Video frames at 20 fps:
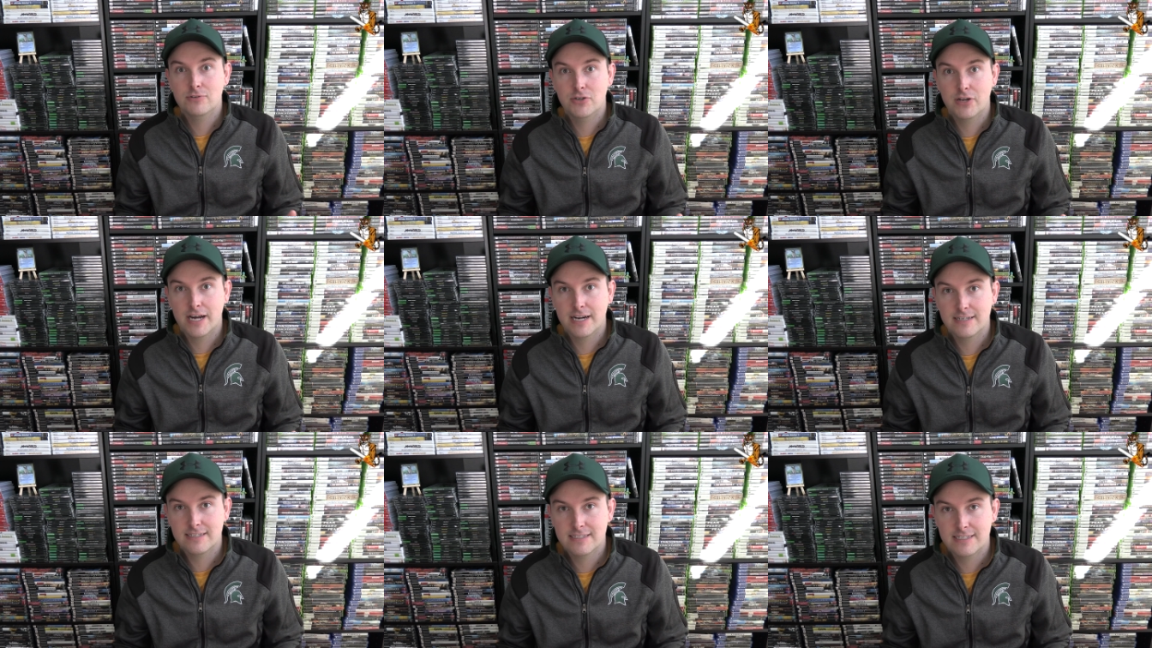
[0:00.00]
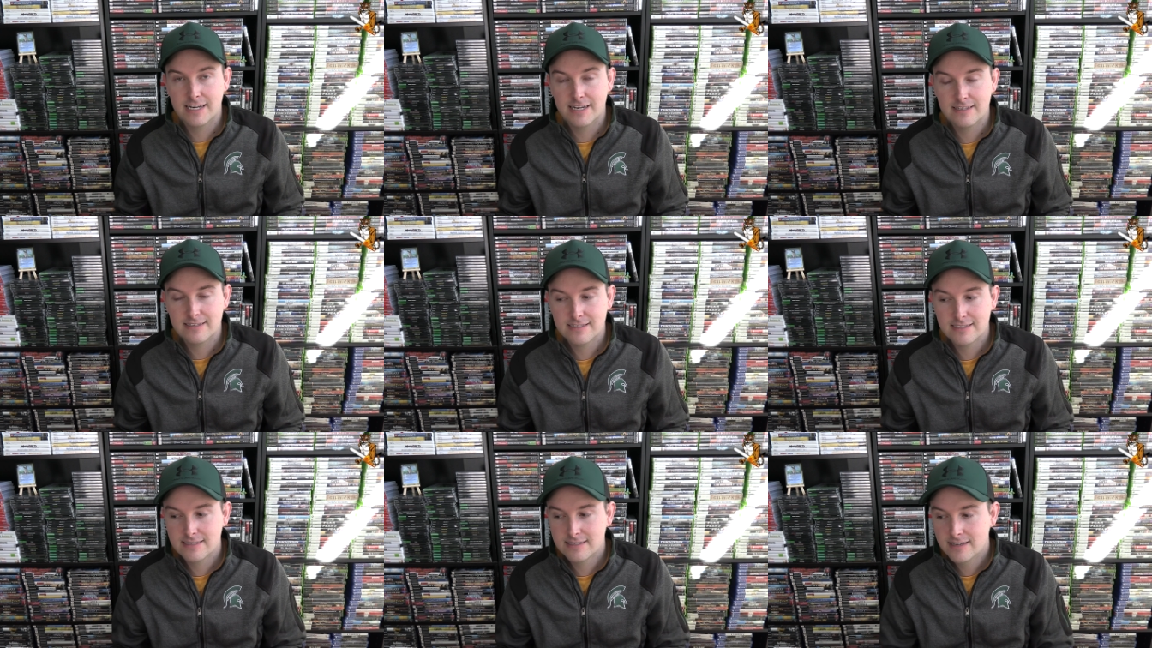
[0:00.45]
United
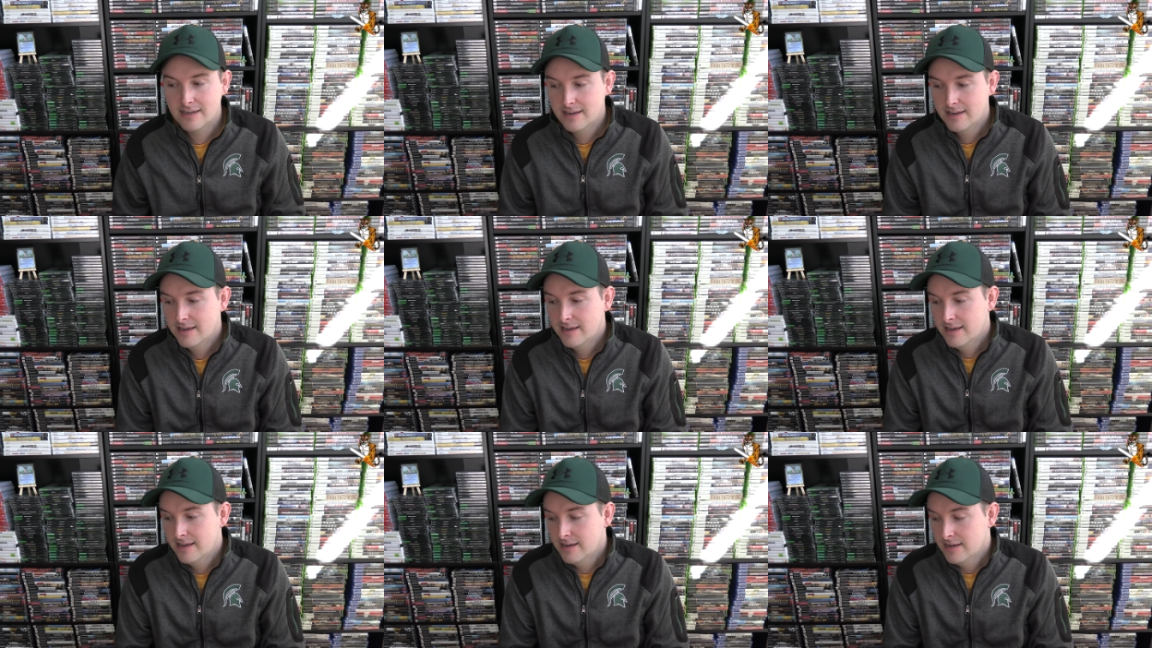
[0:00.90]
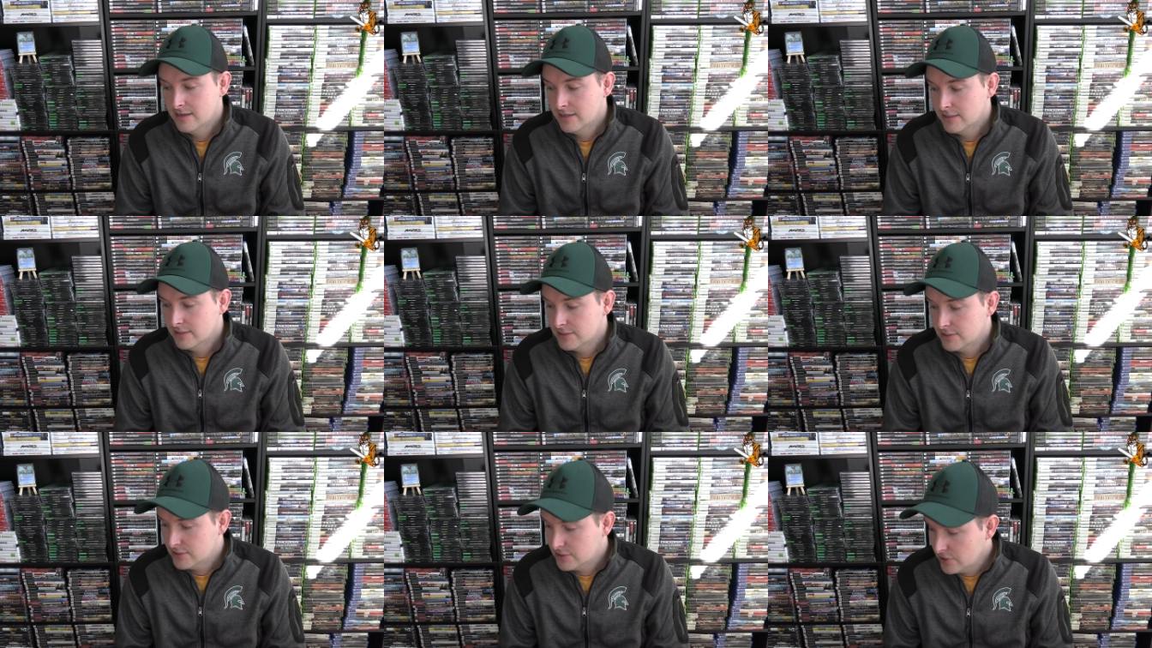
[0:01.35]
States.
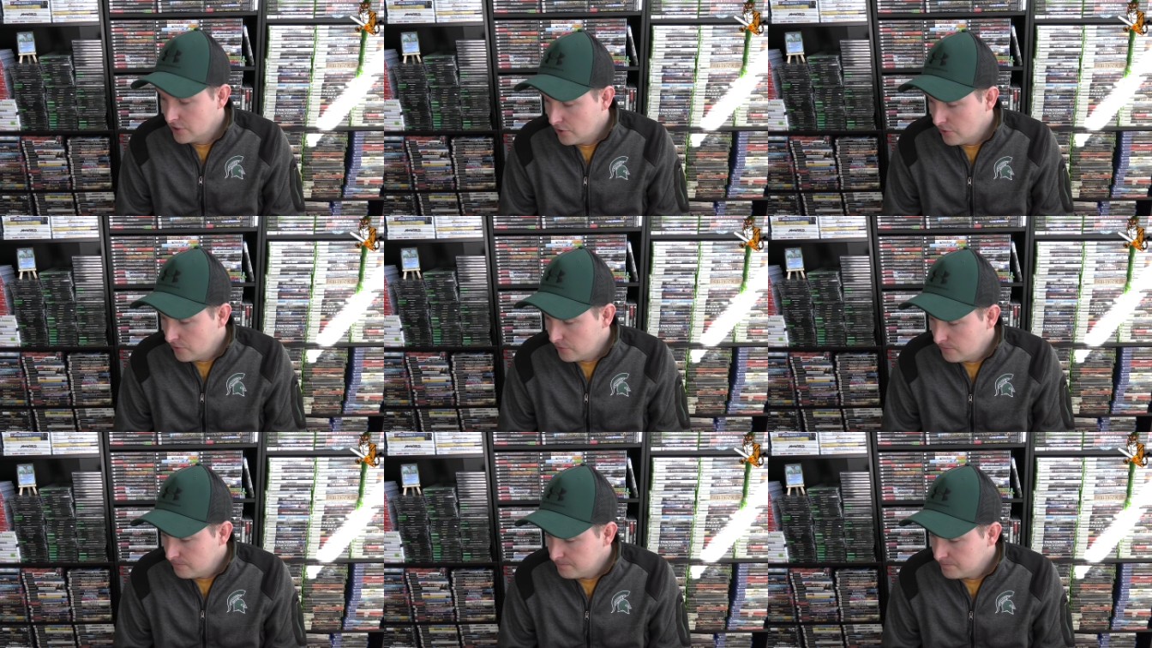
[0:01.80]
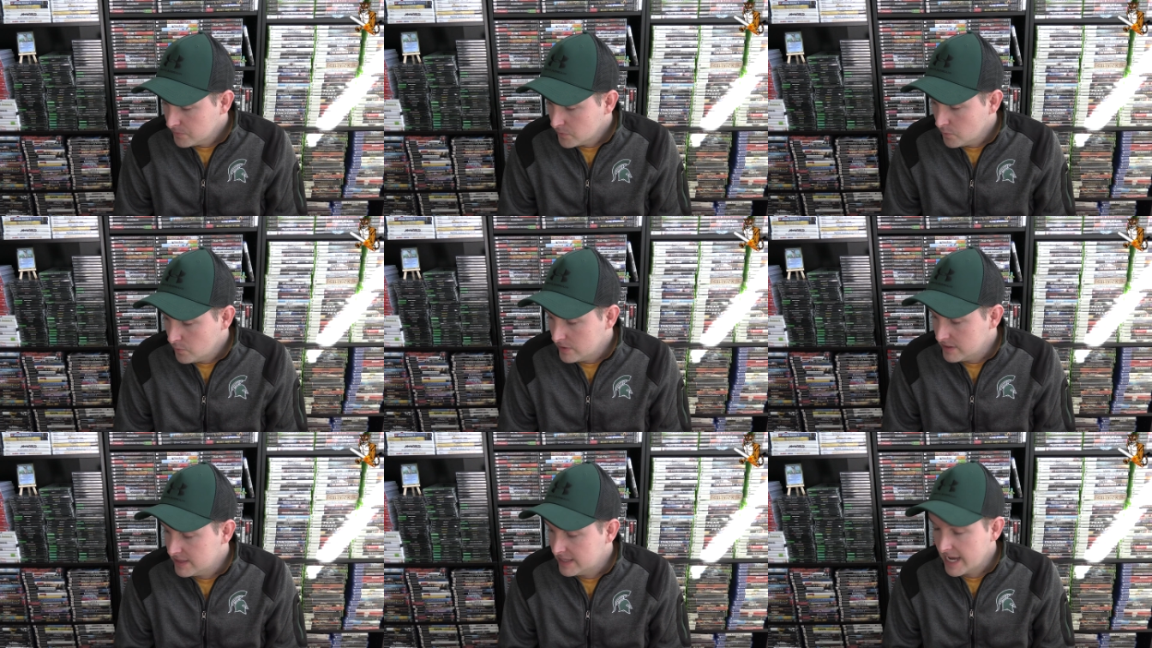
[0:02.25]
So
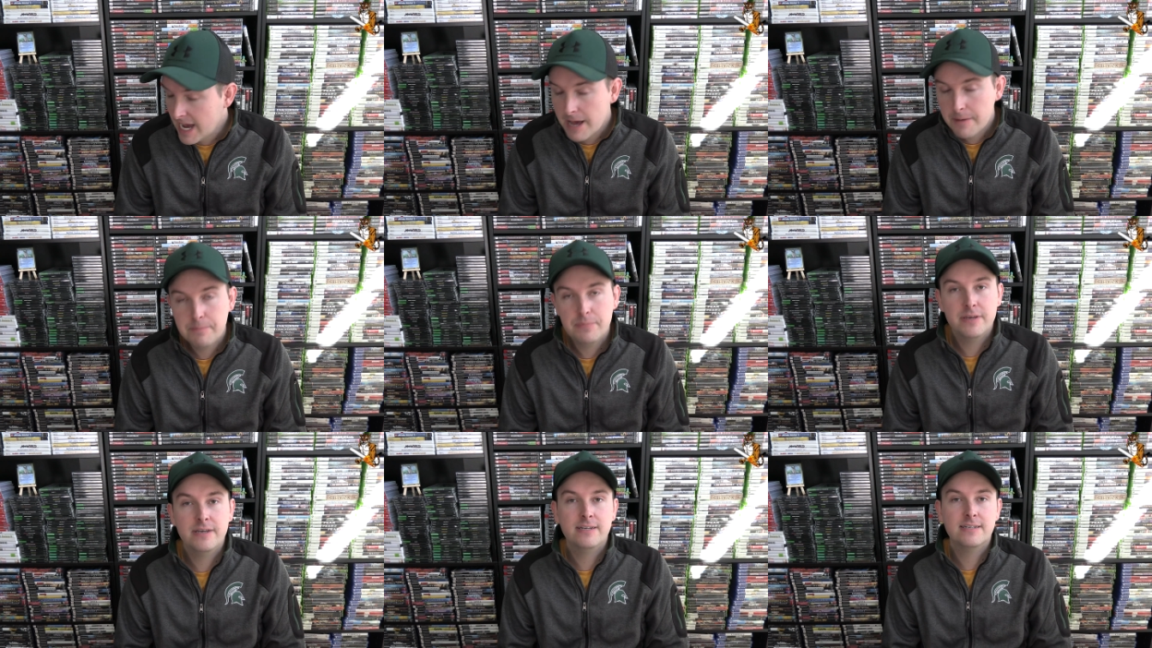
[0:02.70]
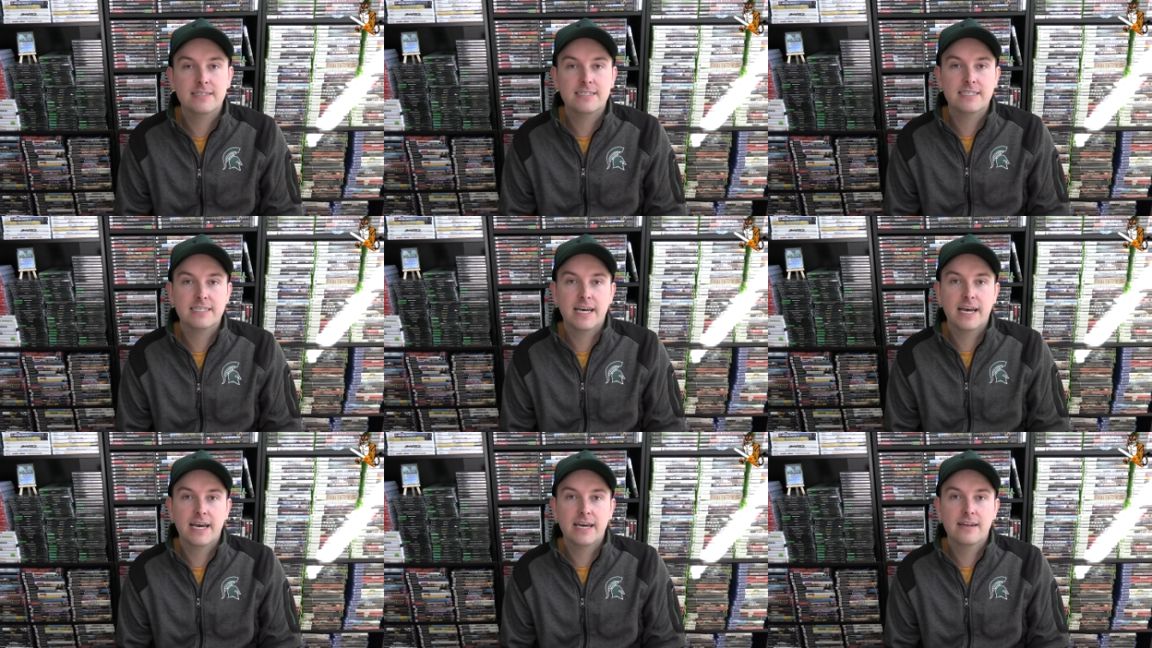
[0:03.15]
with that being
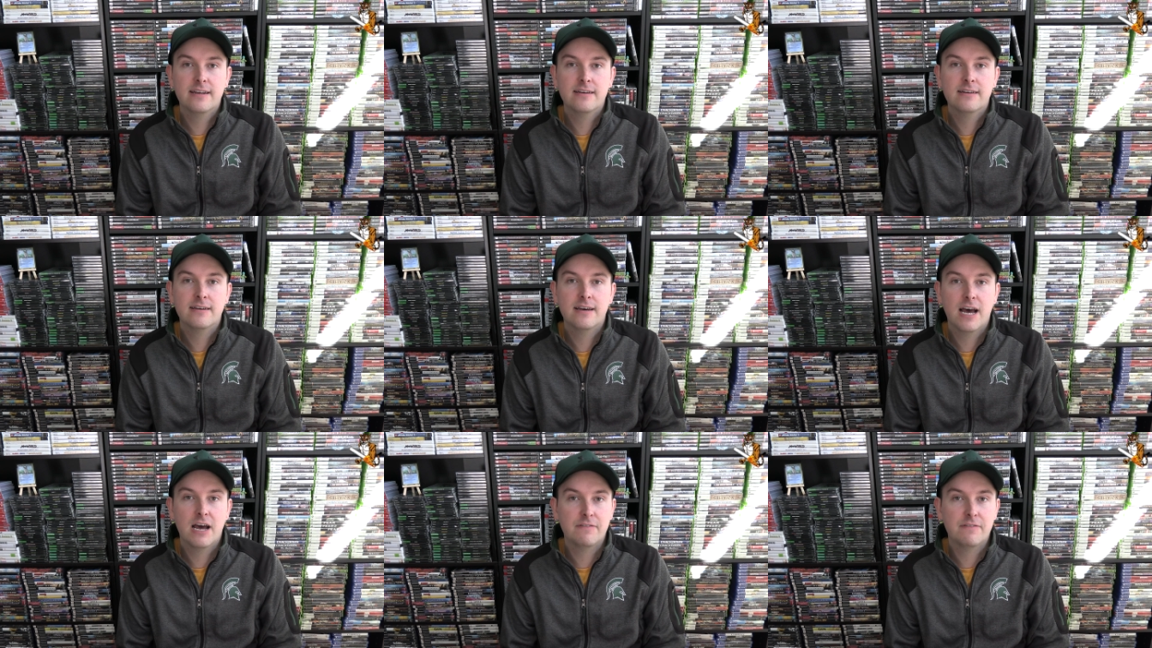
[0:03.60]
said,